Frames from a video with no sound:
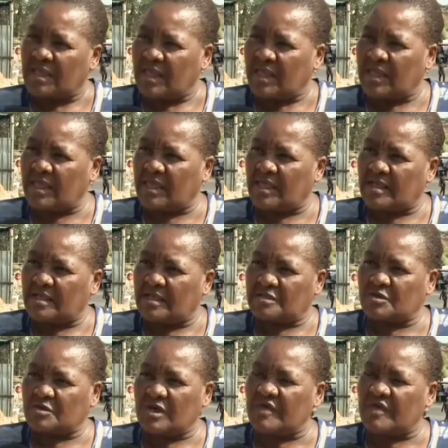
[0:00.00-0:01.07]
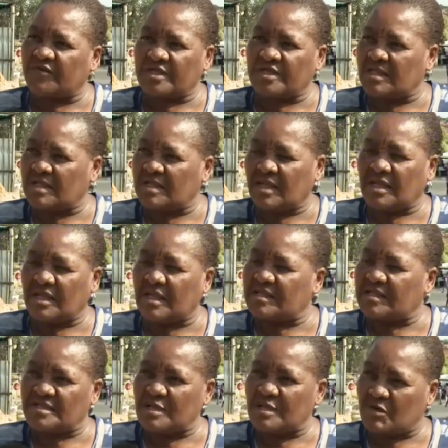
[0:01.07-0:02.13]
Uh, so everything, uh,
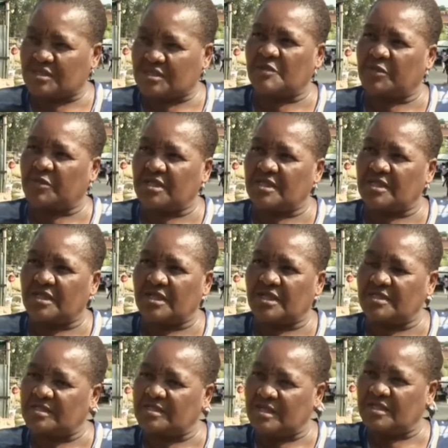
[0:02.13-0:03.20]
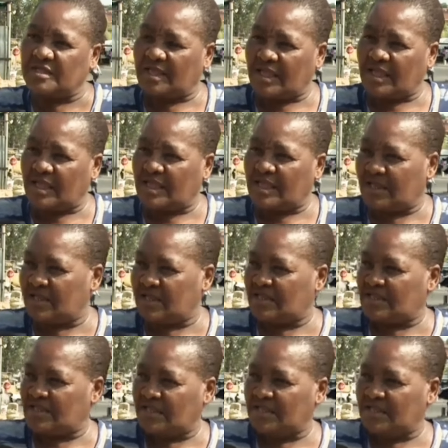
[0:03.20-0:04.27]
anything was happening in,
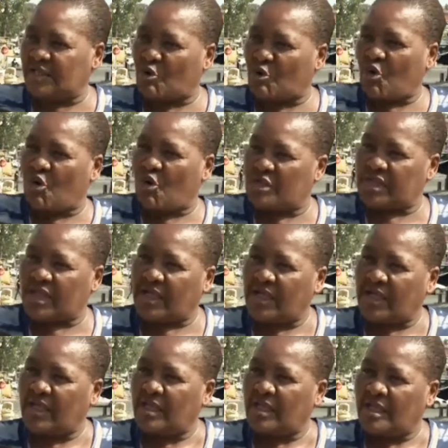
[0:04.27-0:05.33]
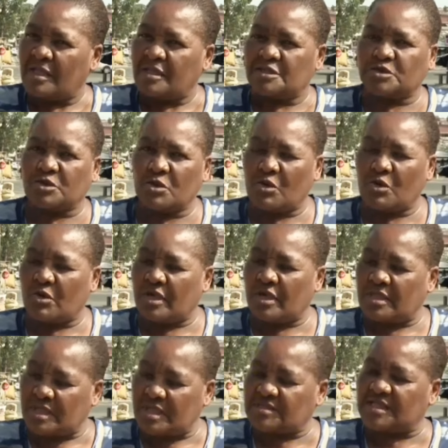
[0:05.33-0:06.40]
in, in the corner. So
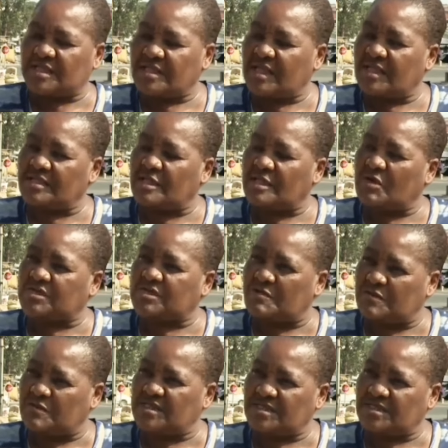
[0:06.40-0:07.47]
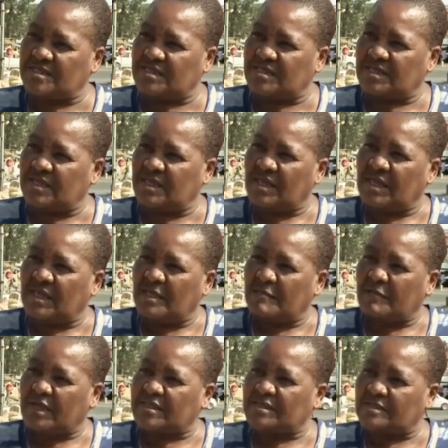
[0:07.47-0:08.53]
yesterday there was a meeting,
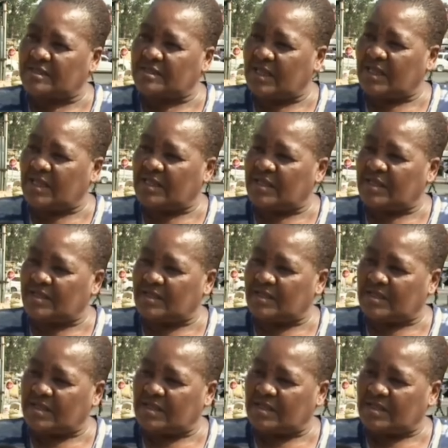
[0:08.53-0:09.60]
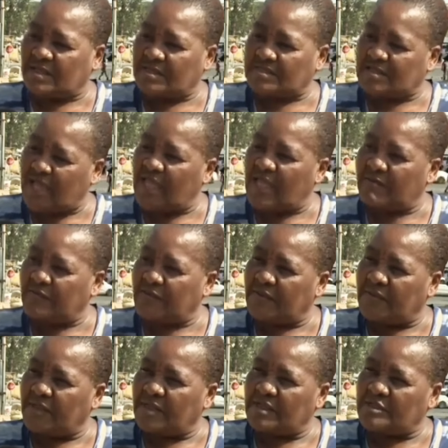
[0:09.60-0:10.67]
but the time
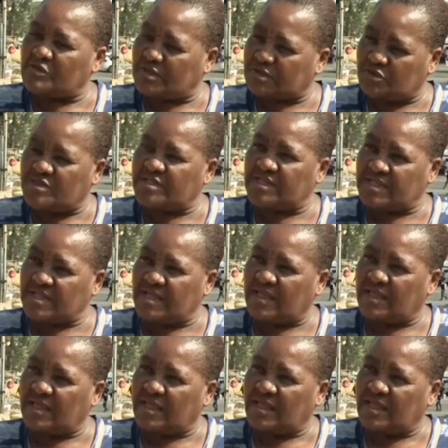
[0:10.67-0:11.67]
it was not clear.